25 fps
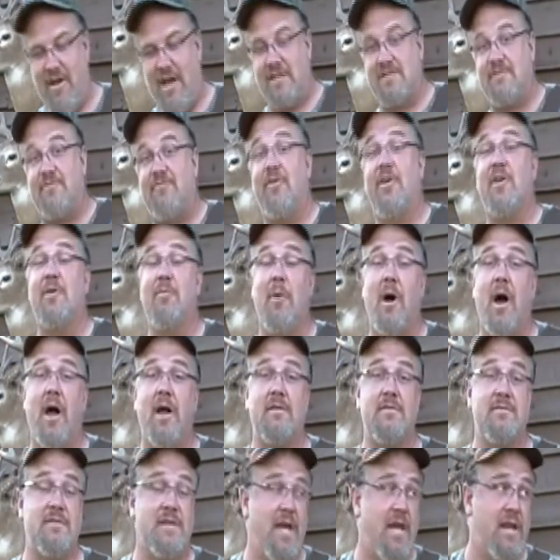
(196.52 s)
asked a friend of mine,
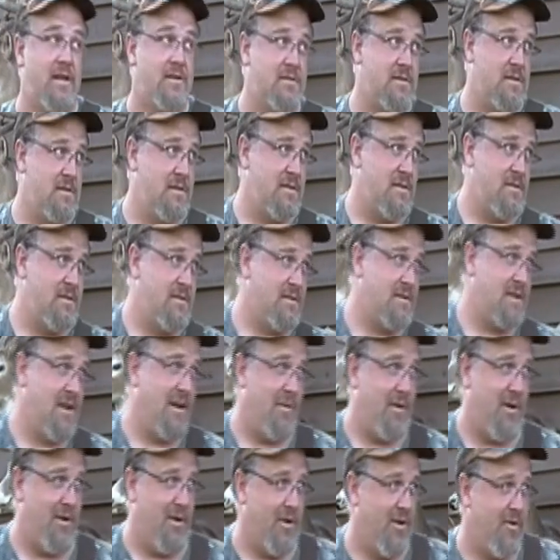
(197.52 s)
Dennis, come
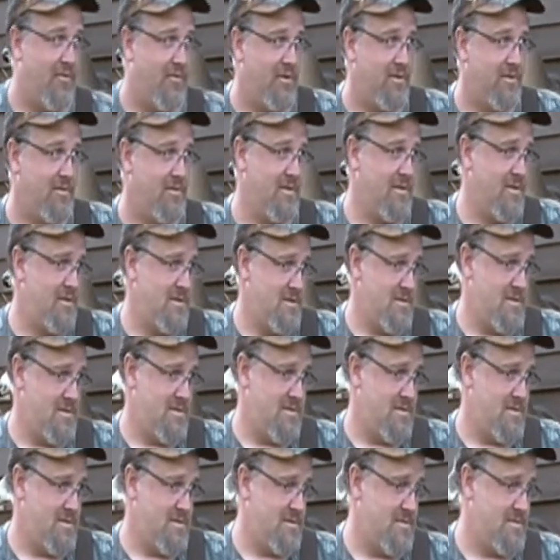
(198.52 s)
on over and
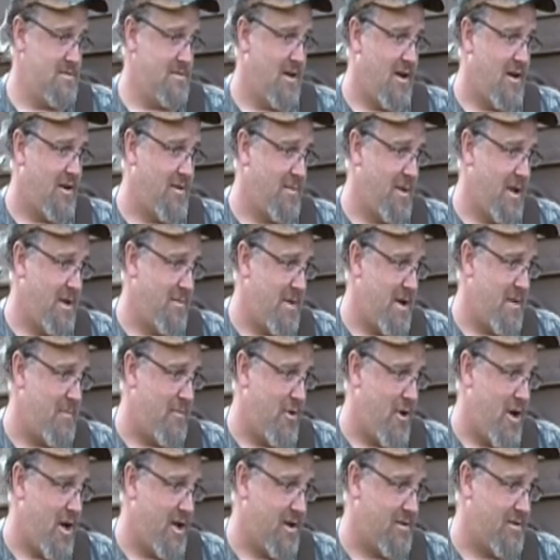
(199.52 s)
talk about my
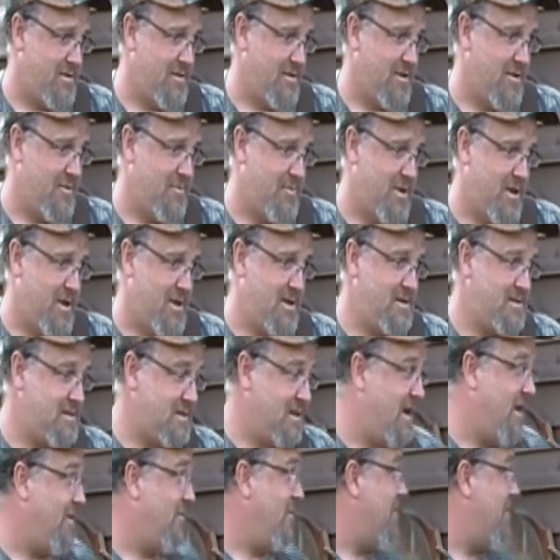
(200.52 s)
product a little bit. He's got